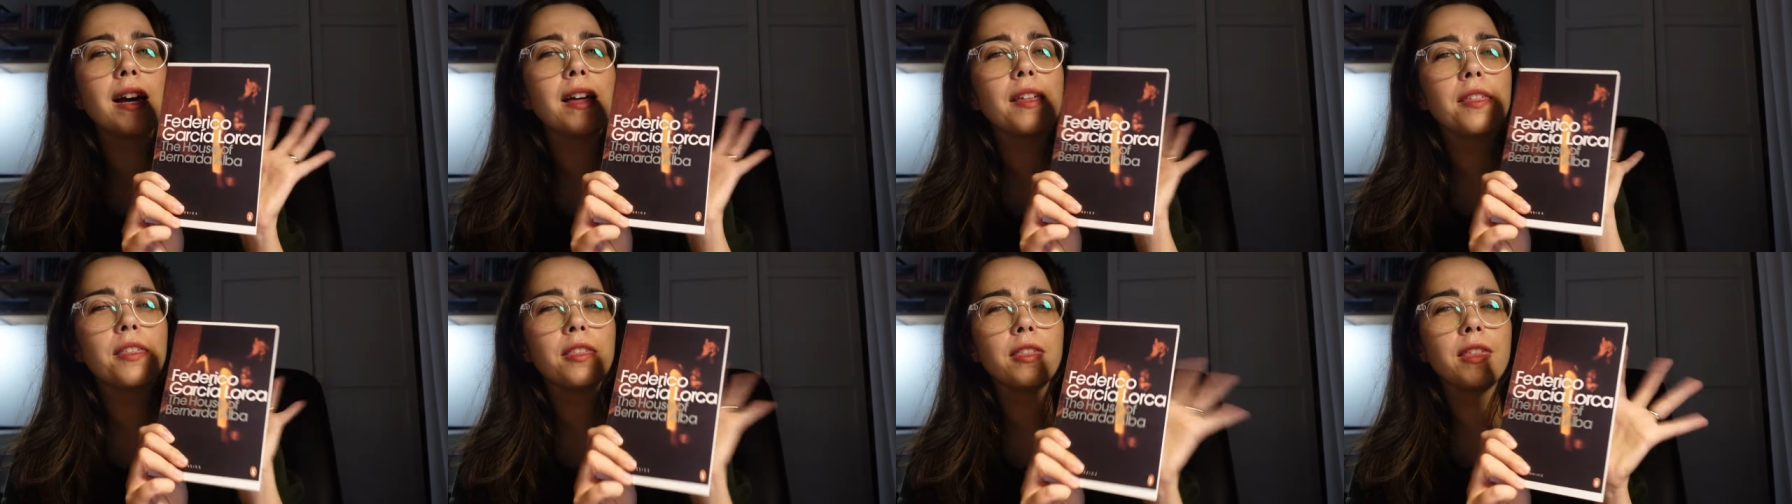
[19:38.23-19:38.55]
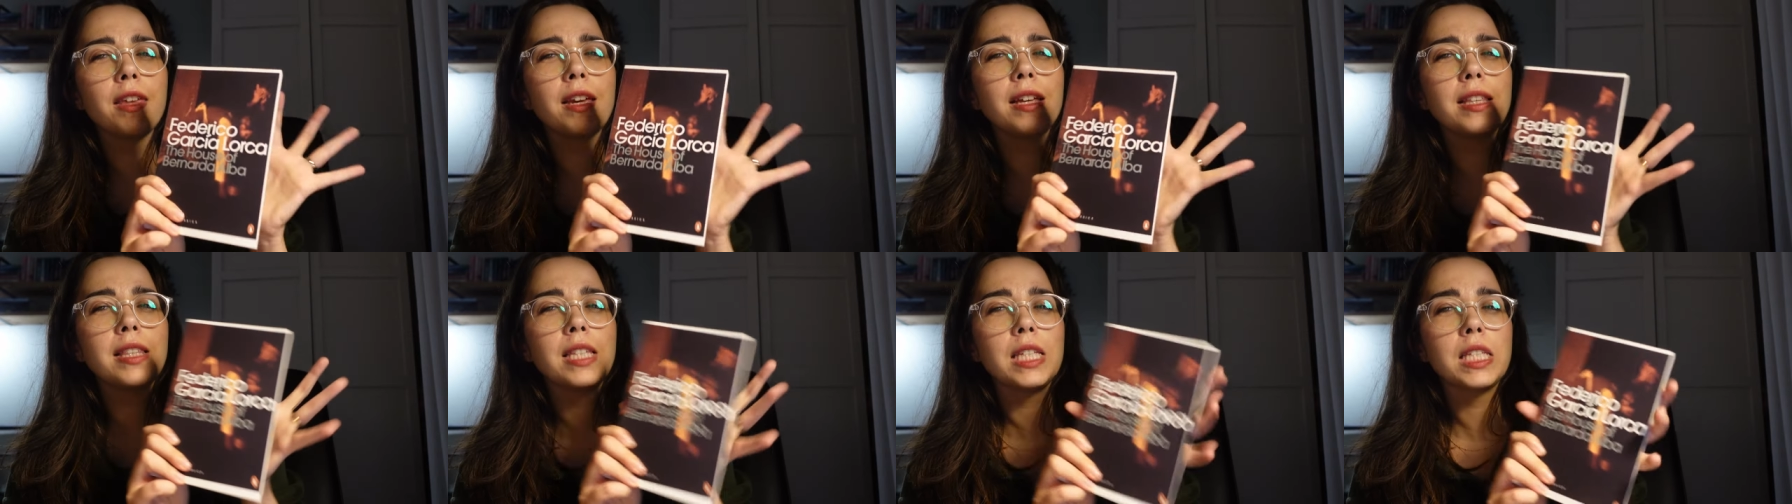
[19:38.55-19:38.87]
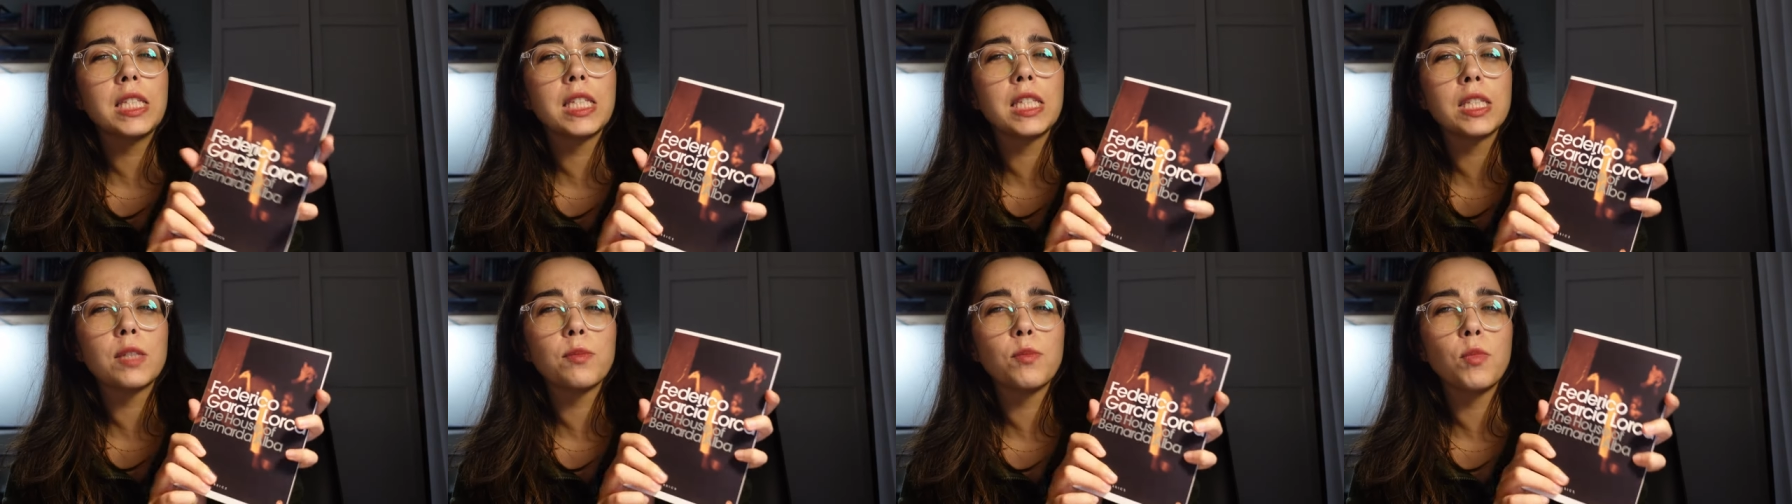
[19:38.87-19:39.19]
I think
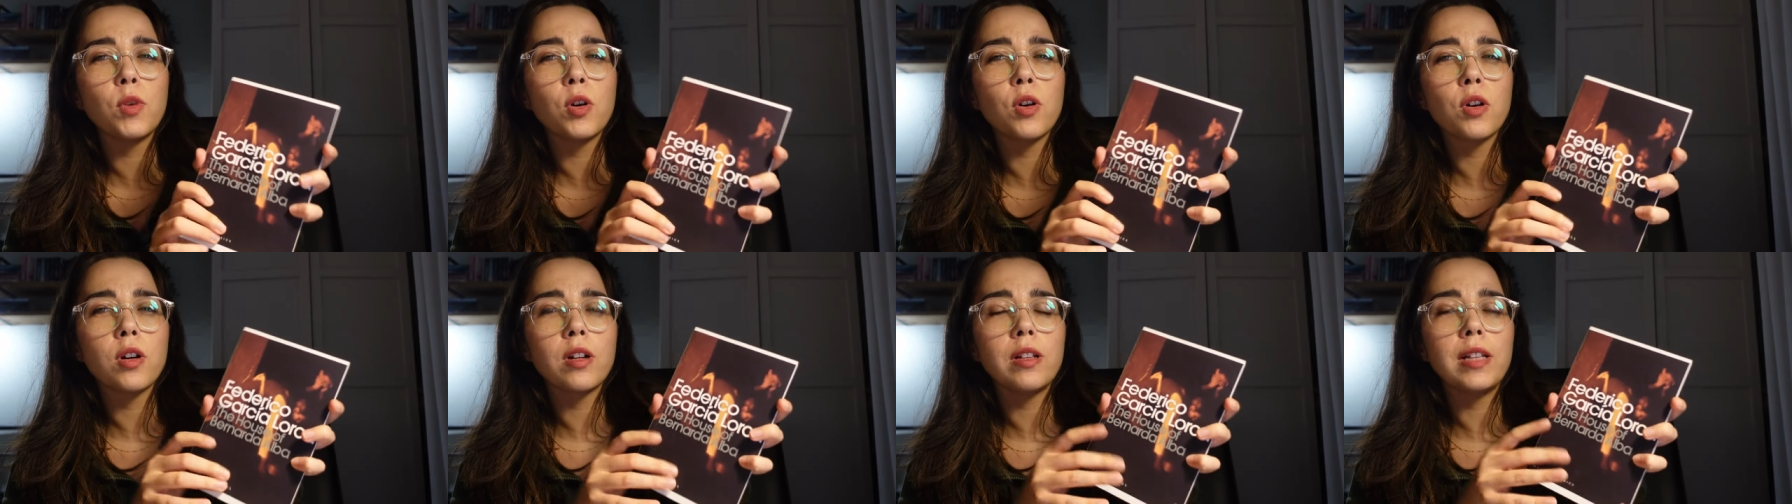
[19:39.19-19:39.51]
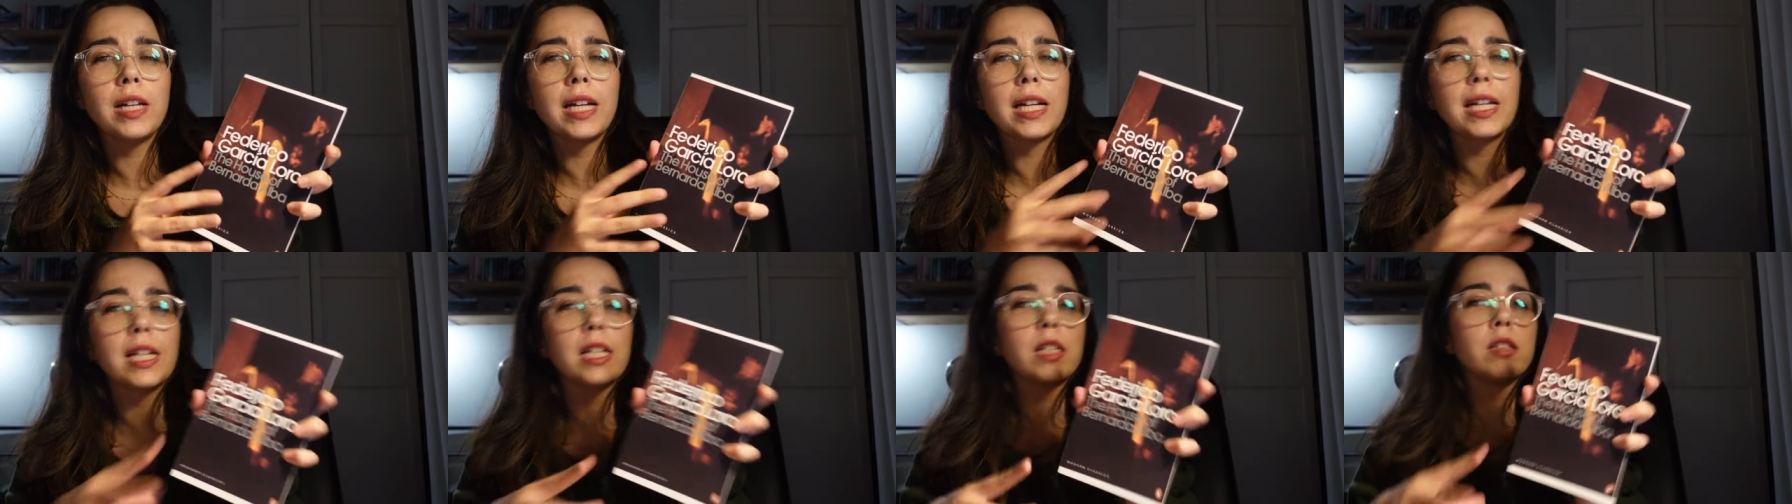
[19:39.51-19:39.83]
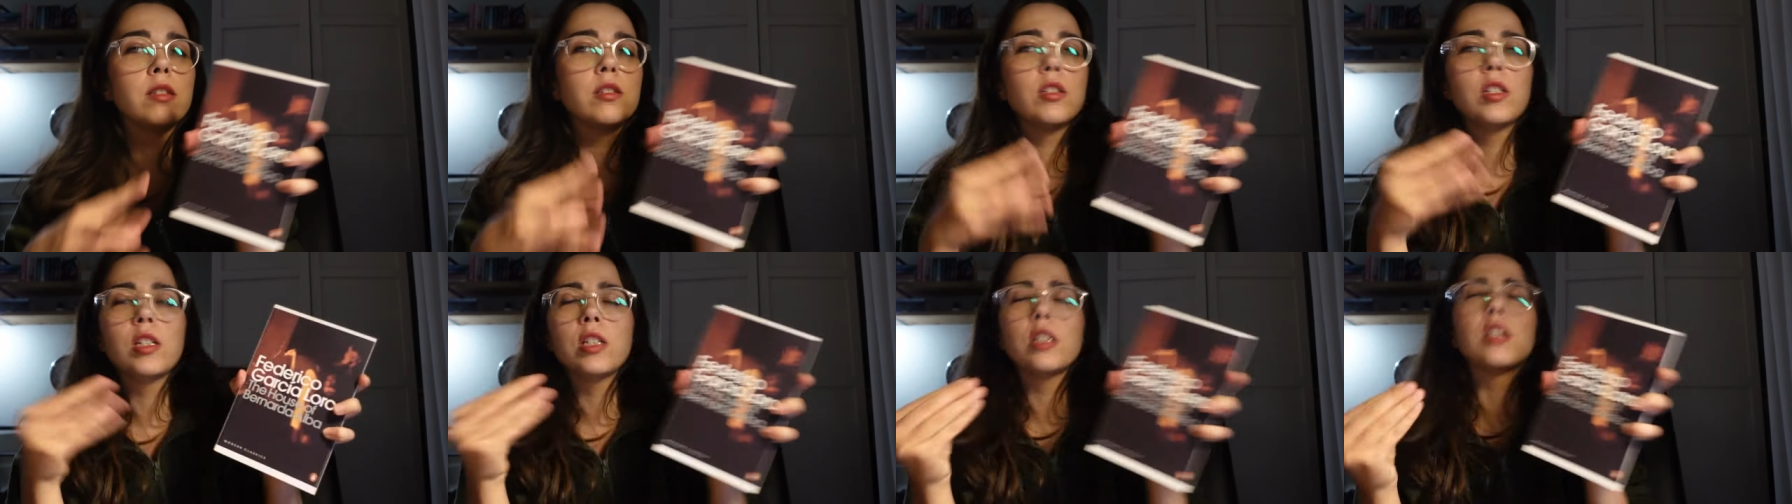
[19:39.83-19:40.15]
this is more like
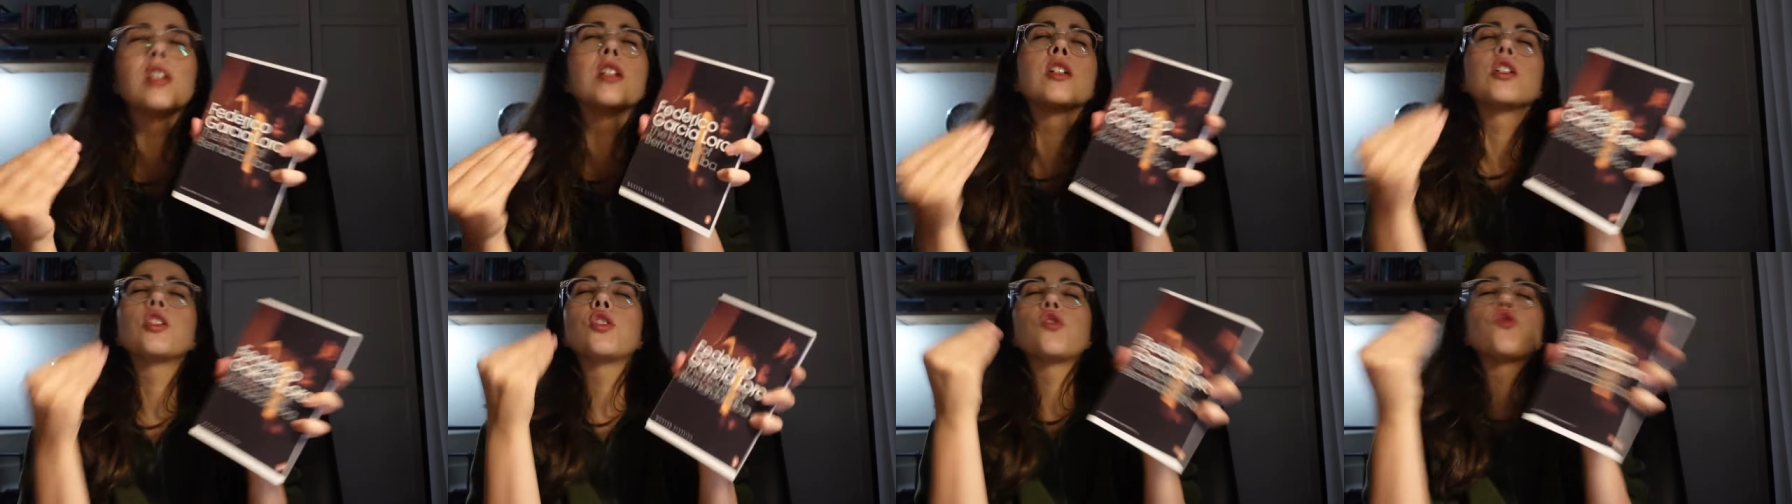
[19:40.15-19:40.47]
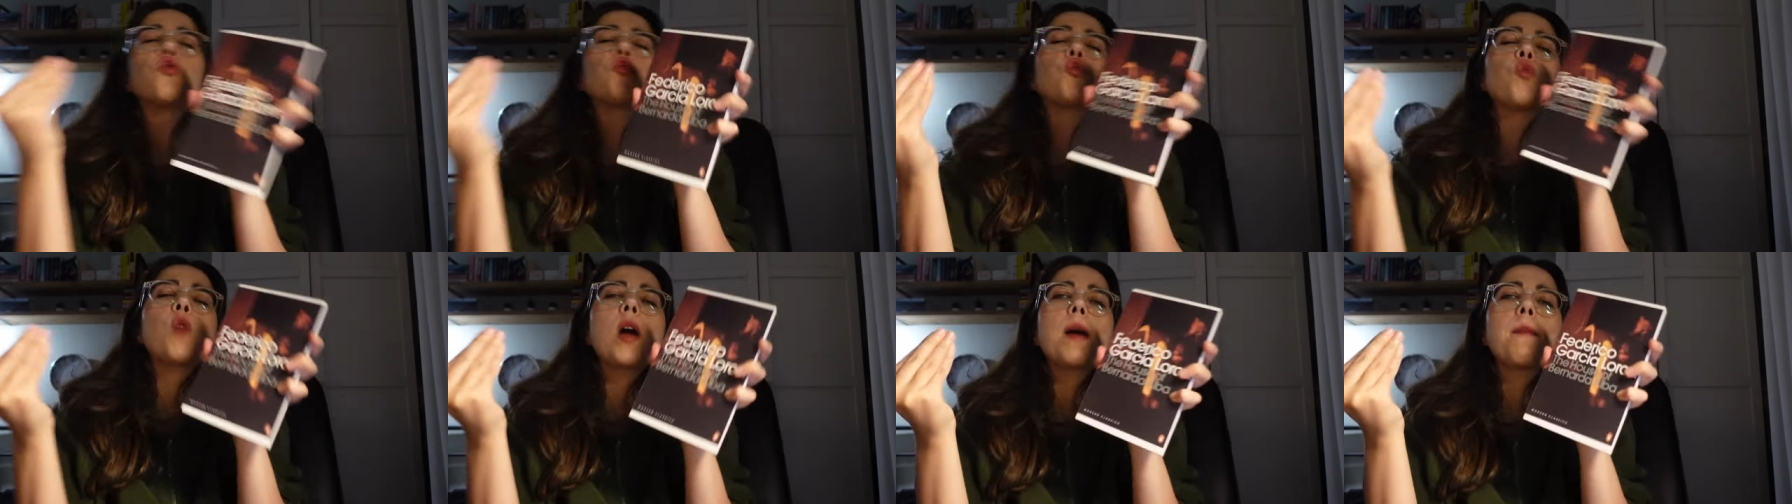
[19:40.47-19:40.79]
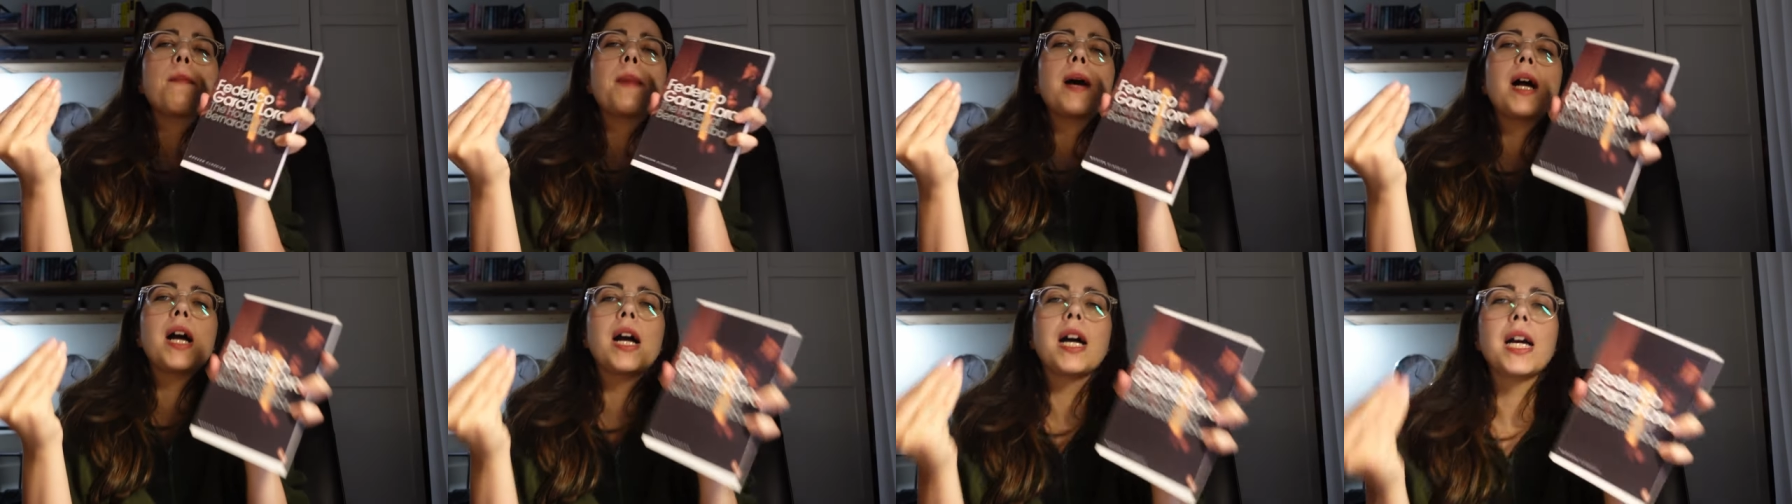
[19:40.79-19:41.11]

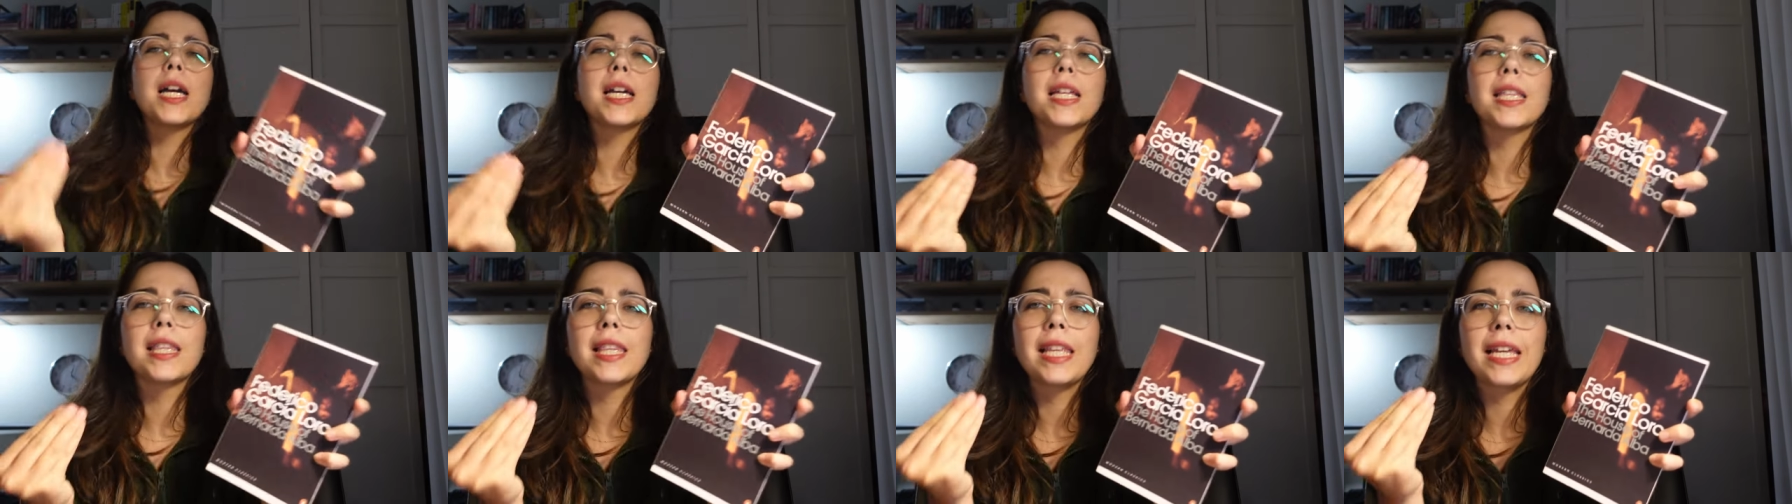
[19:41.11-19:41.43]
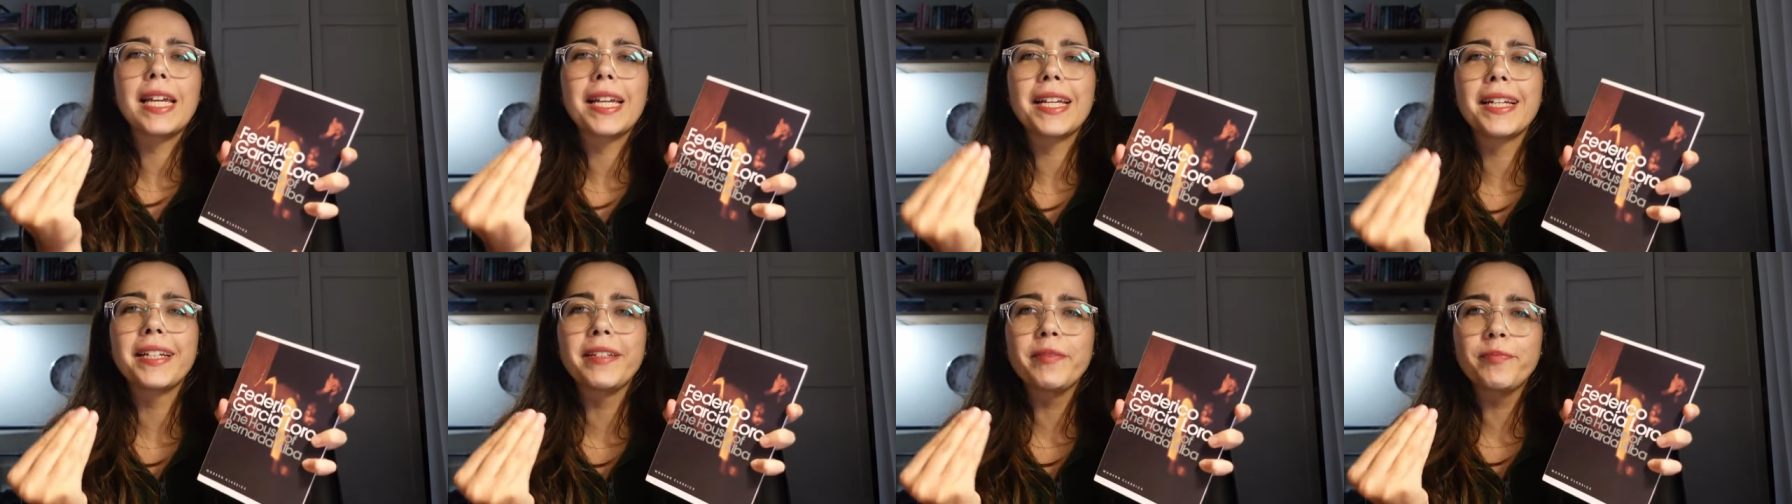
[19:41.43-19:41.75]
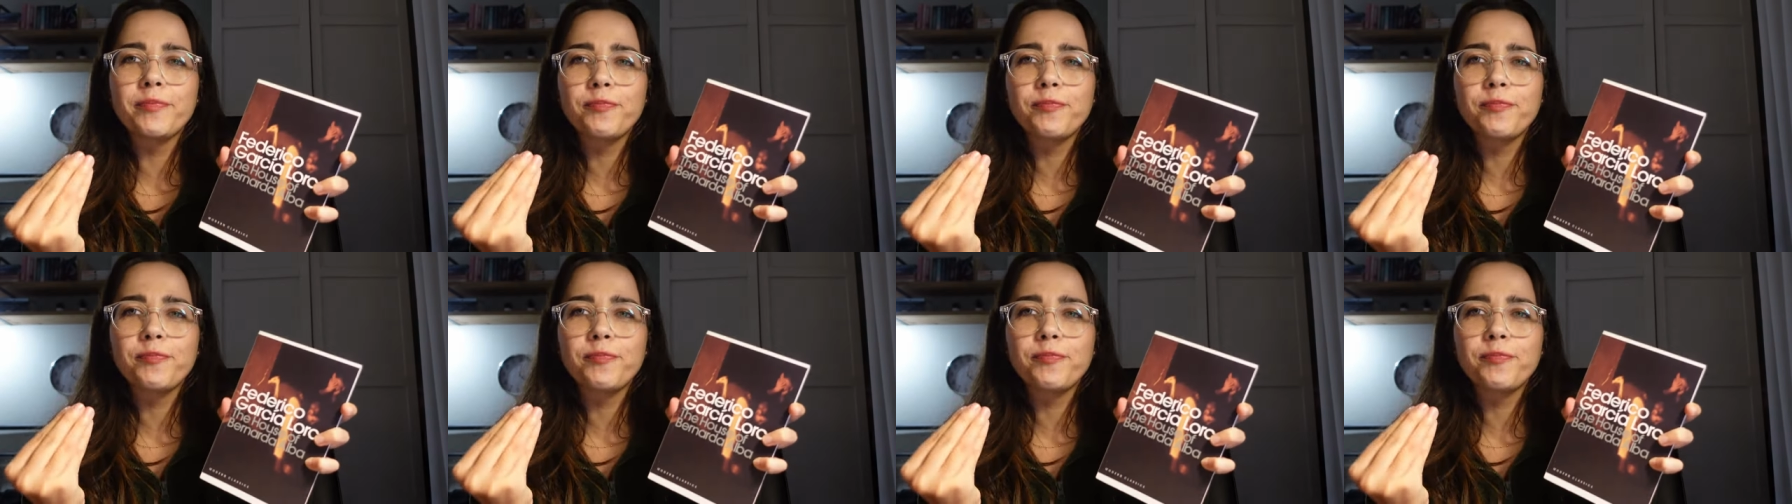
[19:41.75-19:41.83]
drama and like